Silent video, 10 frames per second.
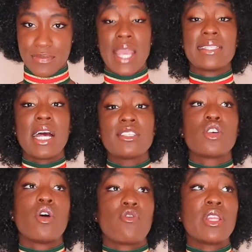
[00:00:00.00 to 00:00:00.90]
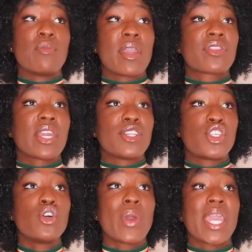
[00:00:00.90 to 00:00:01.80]
It's also a really big thing
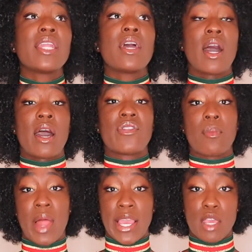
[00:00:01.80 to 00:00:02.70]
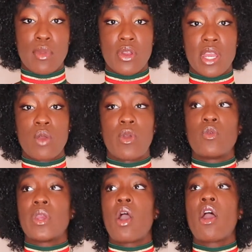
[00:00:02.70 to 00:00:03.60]
too in the black community
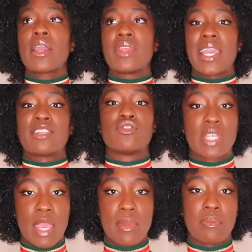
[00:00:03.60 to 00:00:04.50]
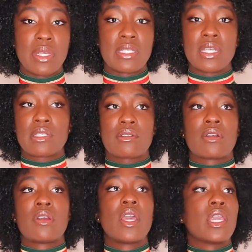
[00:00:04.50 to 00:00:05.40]
when we are in the entertainment business
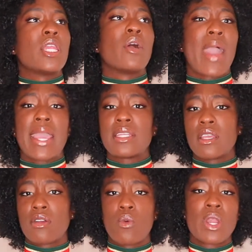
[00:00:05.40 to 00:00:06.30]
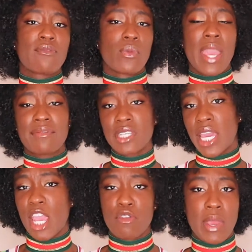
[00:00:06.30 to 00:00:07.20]
or acting or whatever we have to get
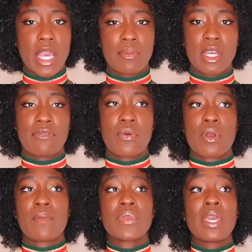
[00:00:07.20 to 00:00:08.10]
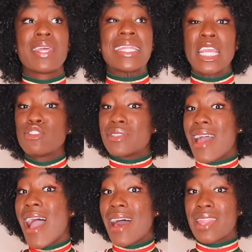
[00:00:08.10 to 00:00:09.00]
hair and makeup done for, that there's
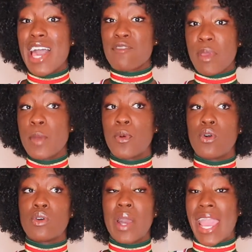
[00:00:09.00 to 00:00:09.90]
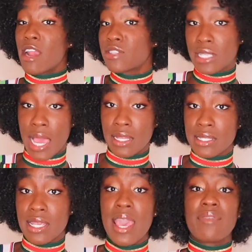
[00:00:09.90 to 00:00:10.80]
not a lot of people,
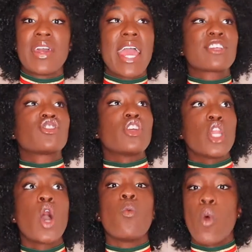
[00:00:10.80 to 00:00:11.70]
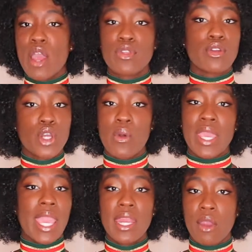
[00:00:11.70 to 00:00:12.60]
hairstylists, that actually know what they're
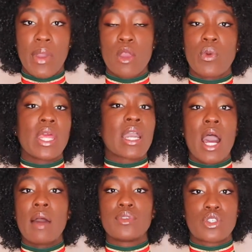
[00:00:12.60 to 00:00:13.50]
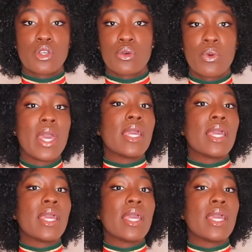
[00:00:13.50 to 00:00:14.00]
doing anyway when it comes to